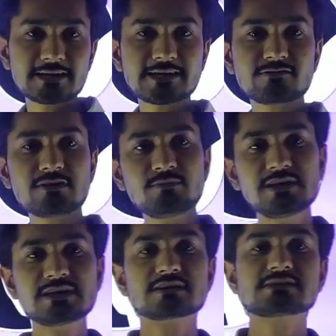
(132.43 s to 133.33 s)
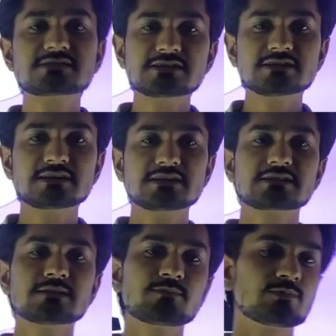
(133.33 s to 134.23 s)
it will be
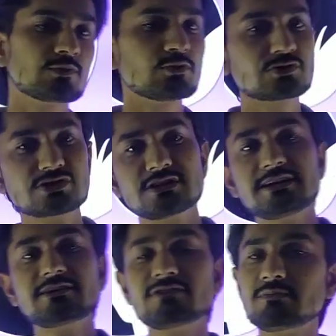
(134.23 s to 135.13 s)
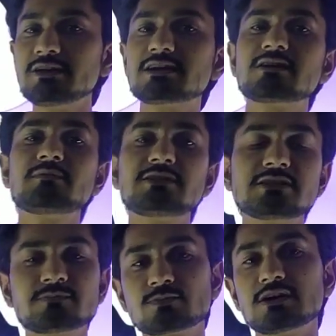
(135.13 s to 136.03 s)
considered the portion, it will become in the